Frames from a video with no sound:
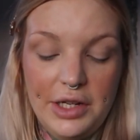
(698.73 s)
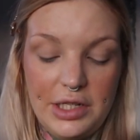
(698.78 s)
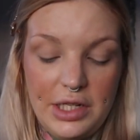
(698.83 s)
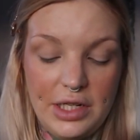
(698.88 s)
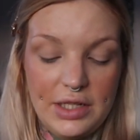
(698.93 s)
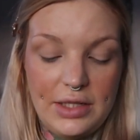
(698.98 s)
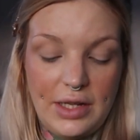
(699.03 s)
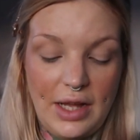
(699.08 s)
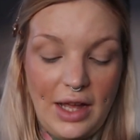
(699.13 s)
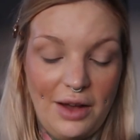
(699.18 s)

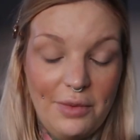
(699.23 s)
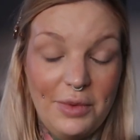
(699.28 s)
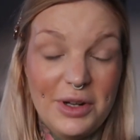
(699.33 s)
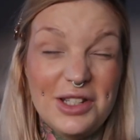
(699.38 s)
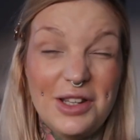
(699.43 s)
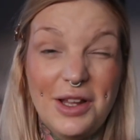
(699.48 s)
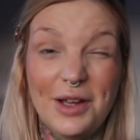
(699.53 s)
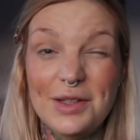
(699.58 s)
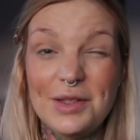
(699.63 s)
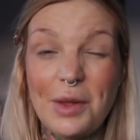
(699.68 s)
just here,
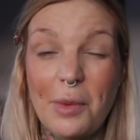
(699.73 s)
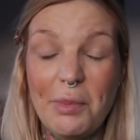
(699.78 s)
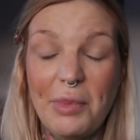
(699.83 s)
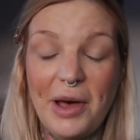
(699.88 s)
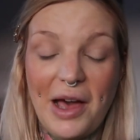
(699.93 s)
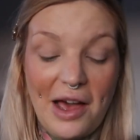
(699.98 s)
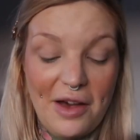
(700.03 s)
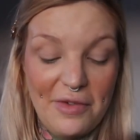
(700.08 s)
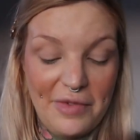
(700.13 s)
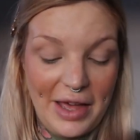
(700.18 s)
which looks
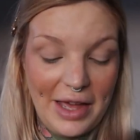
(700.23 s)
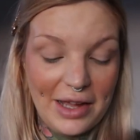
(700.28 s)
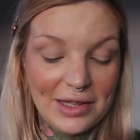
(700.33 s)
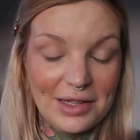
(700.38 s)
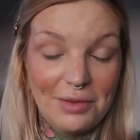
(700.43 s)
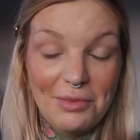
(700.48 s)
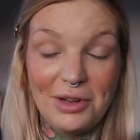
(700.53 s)
perfect.